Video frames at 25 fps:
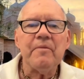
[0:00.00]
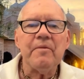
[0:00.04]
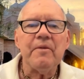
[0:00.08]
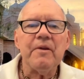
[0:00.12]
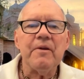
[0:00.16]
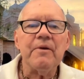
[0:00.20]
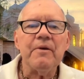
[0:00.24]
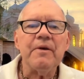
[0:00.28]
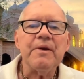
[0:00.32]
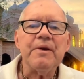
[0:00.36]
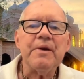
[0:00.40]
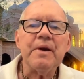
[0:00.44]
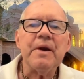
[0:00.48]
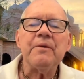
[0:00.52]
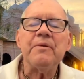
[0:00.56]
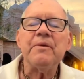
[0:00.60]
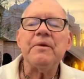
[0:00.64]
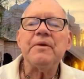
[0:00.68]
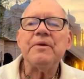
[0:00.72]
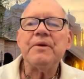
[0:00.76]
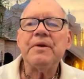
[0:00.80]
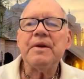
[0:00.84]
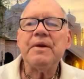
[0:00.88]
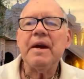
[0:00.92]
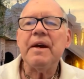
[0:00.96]
So Gajendra
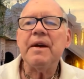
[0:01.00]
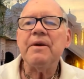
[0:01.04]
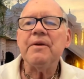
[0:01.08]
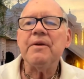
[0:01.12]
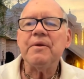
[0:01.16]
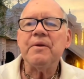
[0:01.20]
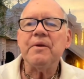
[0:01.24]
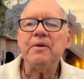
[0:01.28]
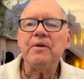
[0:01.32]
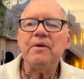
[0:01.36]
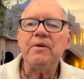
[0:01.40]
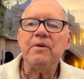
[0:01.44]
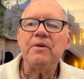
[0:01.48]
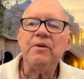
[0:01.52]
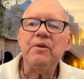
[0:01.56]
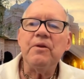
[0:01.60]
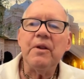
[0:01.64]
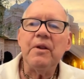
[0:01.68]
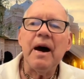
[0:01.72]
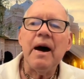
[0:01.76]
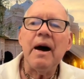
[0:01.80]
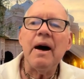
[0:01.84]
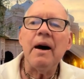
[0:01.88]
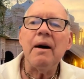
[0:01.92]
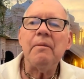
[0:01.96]
is saying,
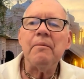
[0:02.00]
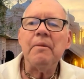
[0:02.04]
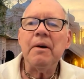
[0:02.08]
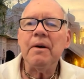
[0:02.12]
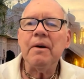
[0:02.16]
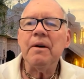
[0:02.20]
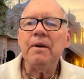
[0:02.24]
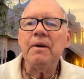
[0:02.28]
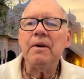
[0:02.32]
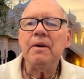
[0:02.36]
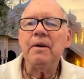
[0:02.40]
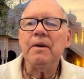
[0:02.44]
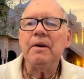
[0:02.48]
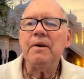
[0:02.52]
Nama,